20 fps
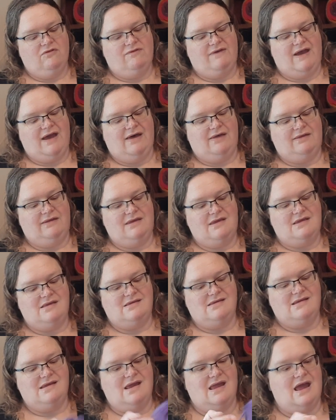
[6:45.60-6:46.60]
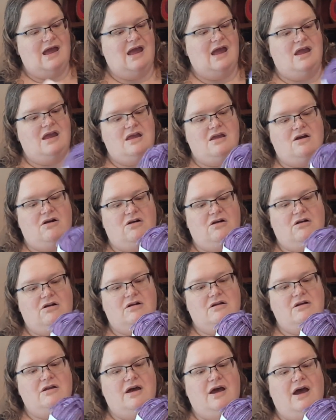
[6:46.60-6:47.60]
Valley DK
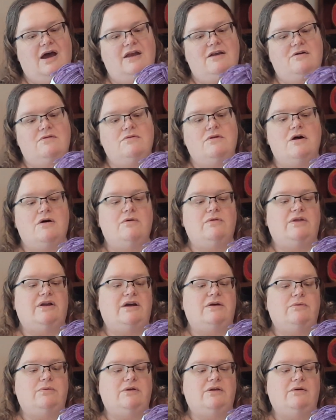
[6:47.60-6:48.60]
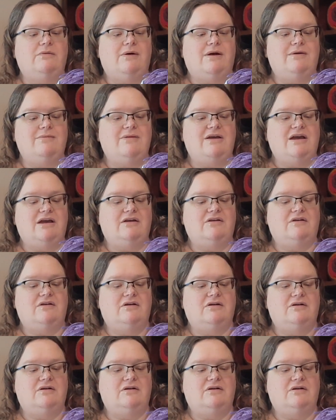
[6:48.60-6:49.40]
yarn. I don't know that I really want to make